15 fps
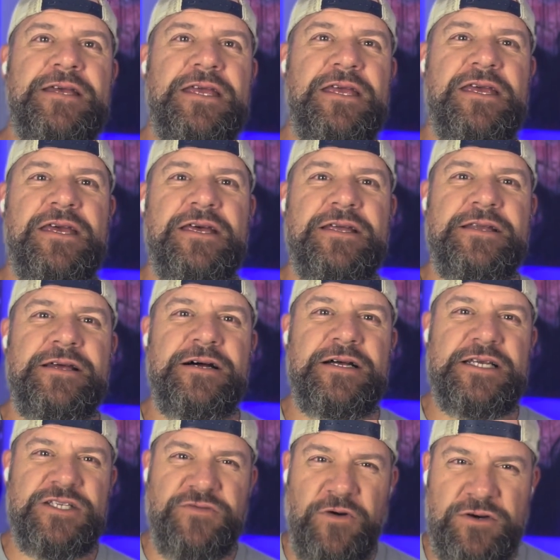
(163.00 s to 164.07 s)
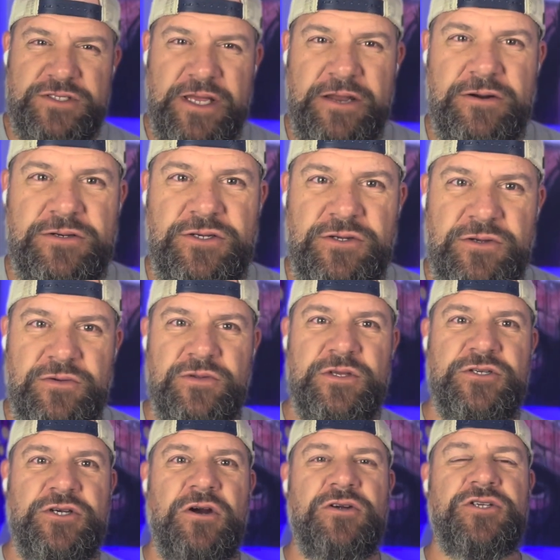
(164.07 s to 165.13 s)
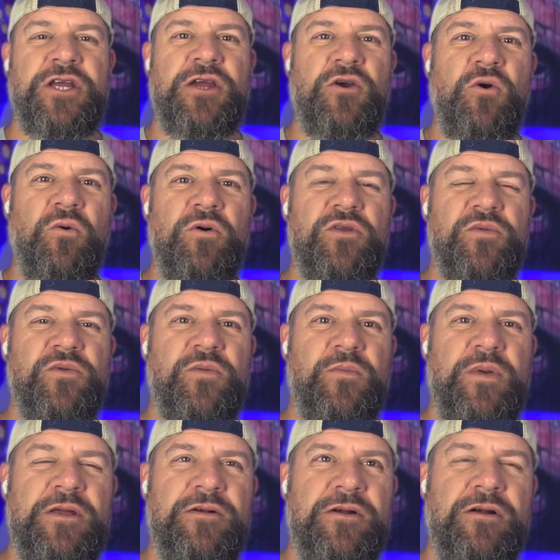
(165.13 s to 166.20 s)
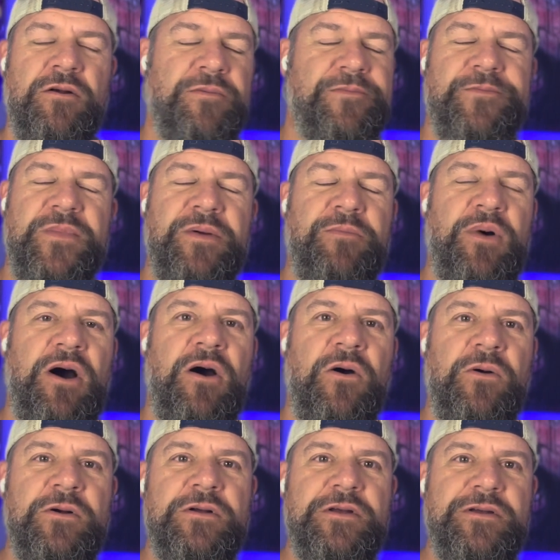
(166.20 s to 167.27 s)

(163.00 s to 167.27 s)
In his first letter to the church in Corinth, Paul